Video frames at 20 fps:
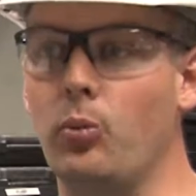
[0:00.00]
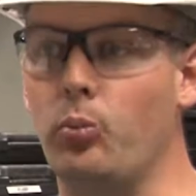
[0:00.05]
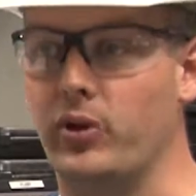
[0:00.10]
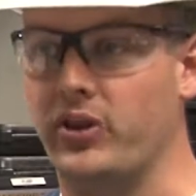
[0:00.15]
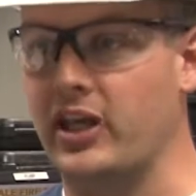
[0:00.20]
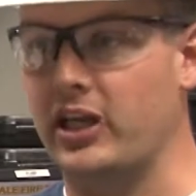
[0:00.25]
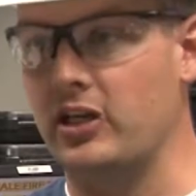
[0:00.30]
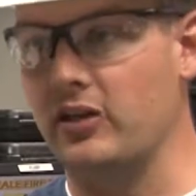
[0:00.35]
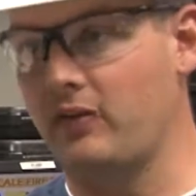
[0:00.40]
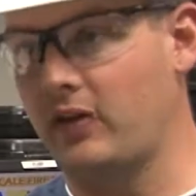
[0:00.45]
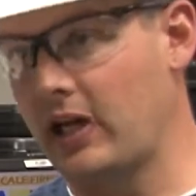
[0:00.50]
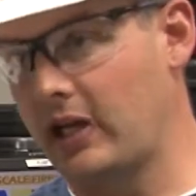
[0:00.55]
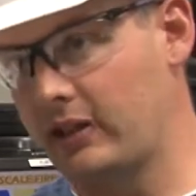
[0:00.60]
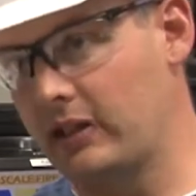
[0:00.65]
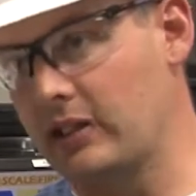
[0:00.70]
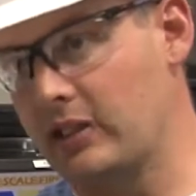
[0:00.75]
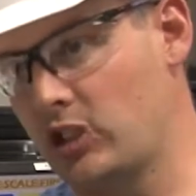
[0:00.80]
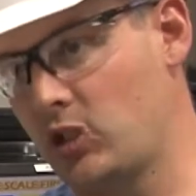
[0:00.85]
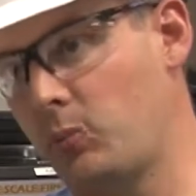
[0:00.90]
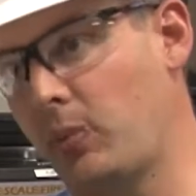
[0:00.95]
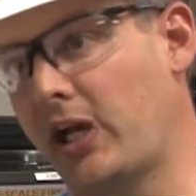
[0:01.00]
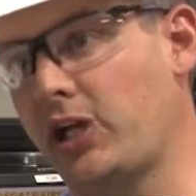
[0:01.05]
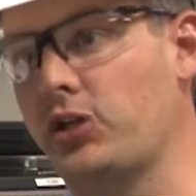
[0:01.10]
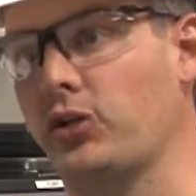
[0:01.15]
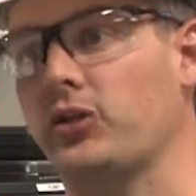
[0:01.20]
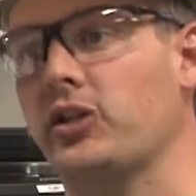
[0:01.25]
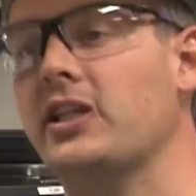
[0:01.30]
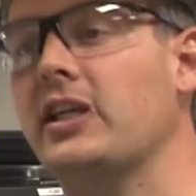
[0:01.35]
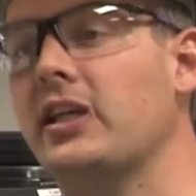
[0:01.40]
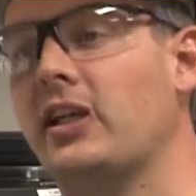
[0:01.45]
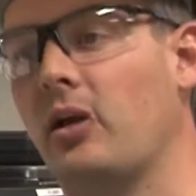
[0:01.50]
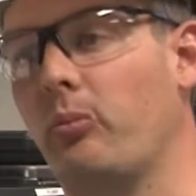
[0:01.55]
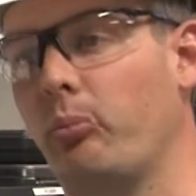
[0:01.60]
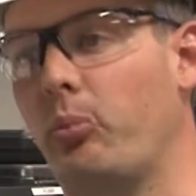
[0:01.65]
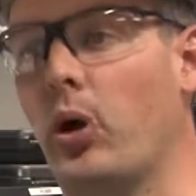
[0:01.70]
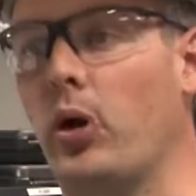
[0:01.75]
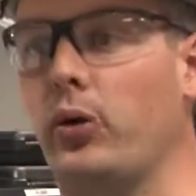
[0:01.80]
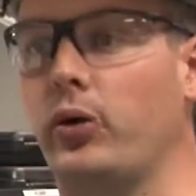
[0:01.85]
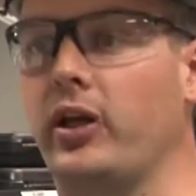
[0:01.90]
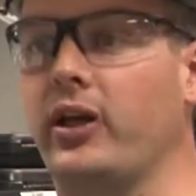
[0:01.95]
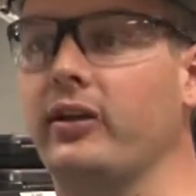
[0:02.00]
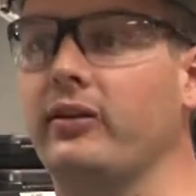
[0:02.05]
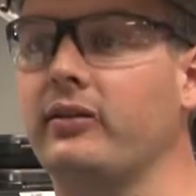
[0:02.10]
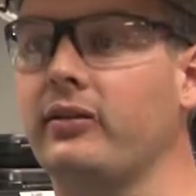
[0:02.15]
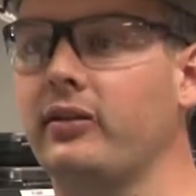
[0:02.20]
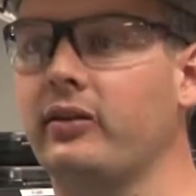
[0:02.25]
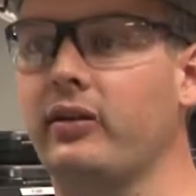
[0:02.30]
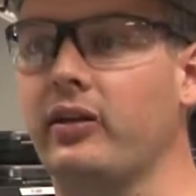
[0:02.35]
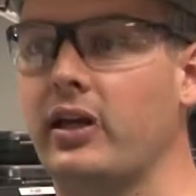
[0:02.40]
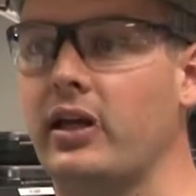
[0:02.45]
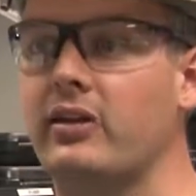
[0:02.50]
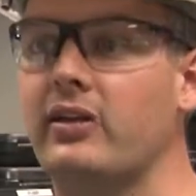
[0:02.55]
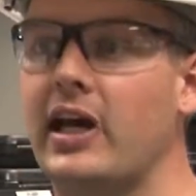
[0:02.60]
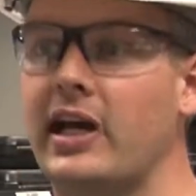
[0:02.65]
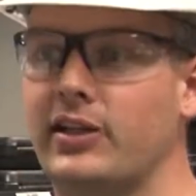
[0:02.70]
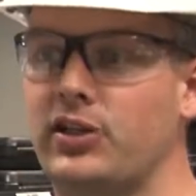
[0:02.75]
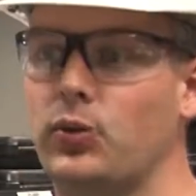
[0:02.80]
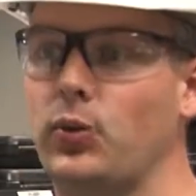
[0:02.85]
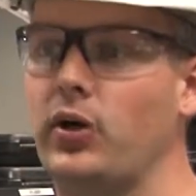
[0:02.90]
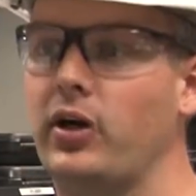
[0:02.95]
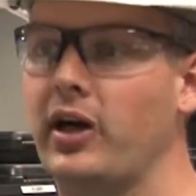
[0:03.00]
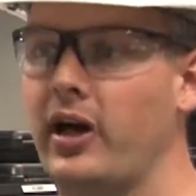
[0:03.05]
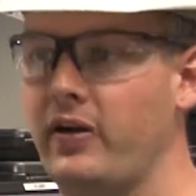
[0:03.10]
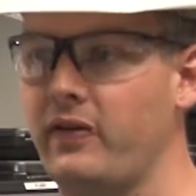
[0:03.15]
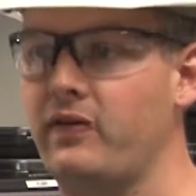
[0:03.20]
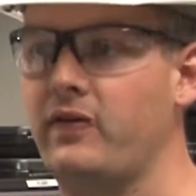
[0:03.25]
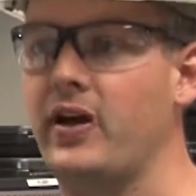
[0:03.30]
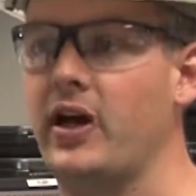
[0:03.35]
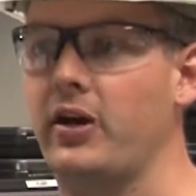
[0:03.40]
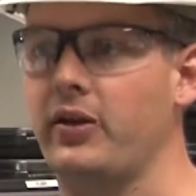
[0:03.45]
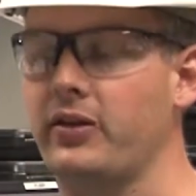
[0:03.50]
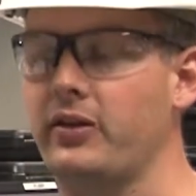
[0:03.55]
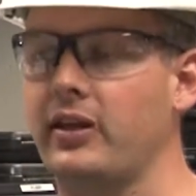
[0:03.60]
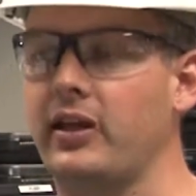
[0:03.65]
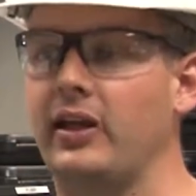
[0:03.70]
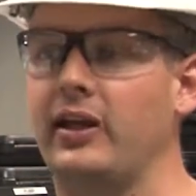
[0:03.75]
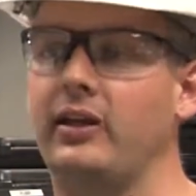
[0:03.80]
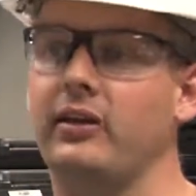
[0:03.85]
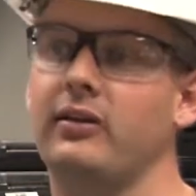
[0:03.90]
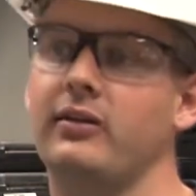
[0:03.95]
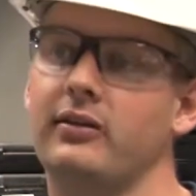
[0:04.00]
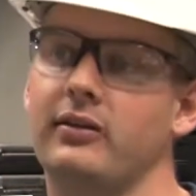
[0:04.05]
but then you've got this specialty component. And that's where I felt that